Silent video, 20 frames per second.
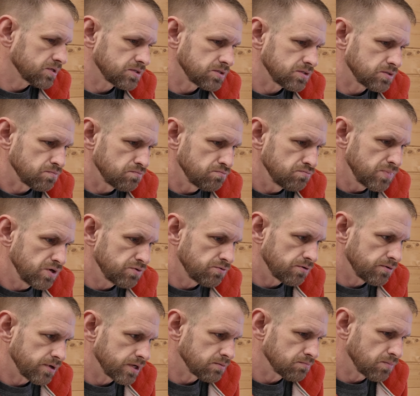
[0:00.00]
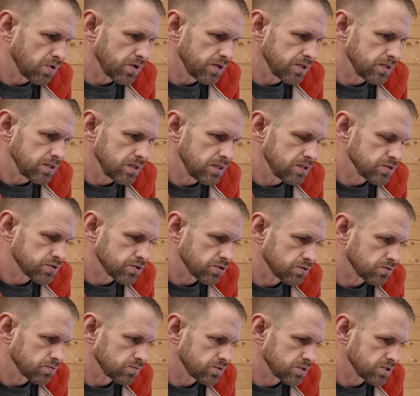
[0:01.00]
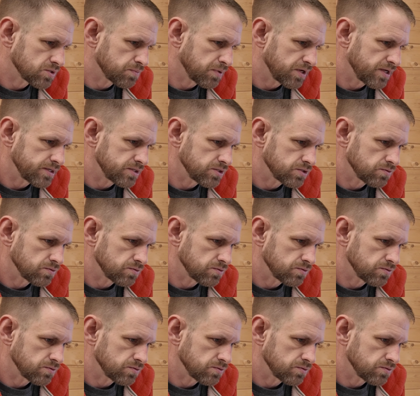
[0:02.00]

because it's mirroring my internal display.